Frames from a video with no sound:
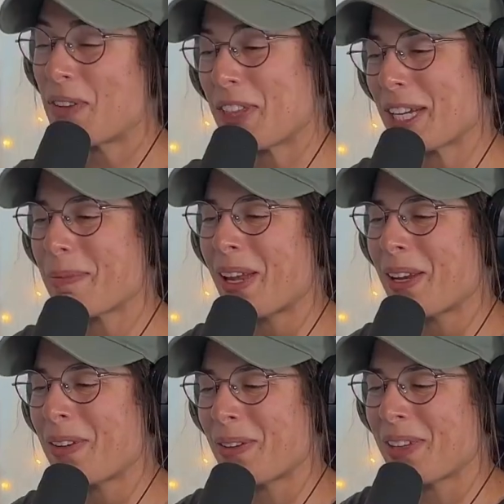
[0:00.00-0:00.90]
think about
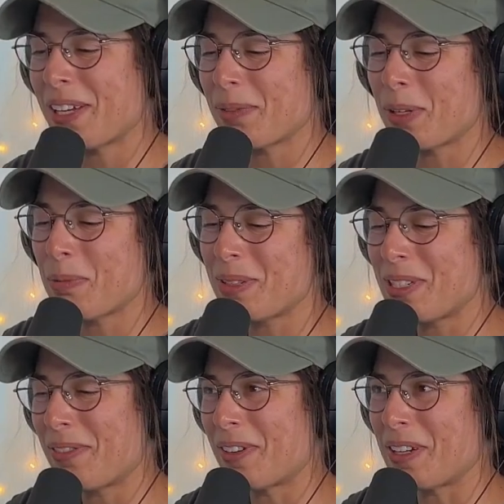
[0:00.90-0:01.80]
it, do you think it would have been
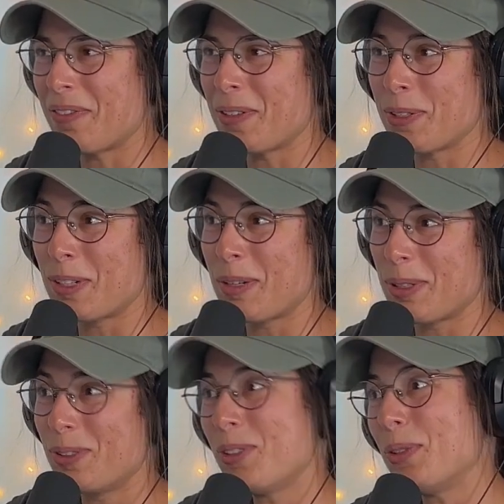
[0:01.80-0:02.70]
different if you grew up
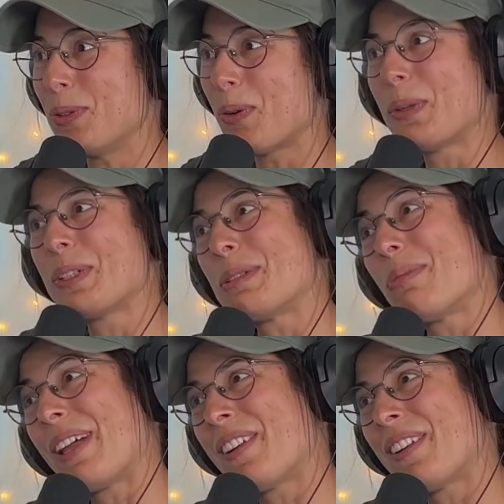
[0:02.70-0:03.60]
with 2 older
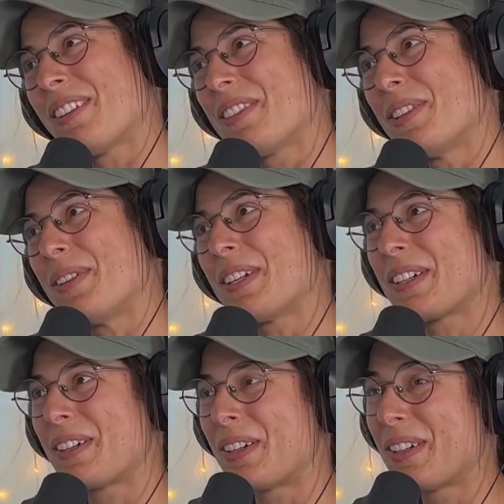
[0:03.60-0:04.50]
brothers and 2
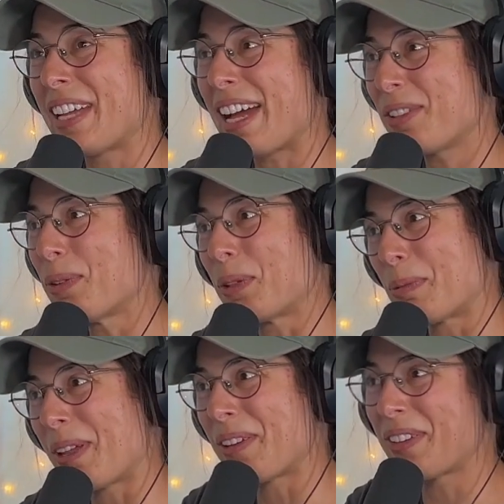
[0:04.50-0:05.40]
older
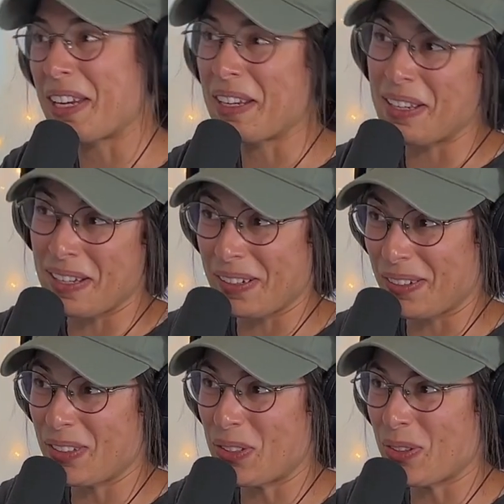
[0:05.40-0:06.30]
brothers and
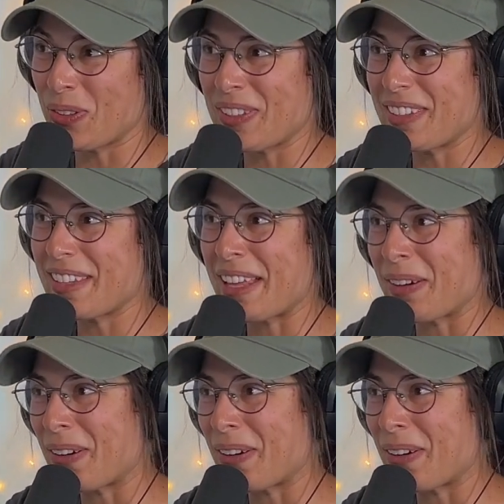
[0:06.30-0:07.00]
younger sisters instead, or?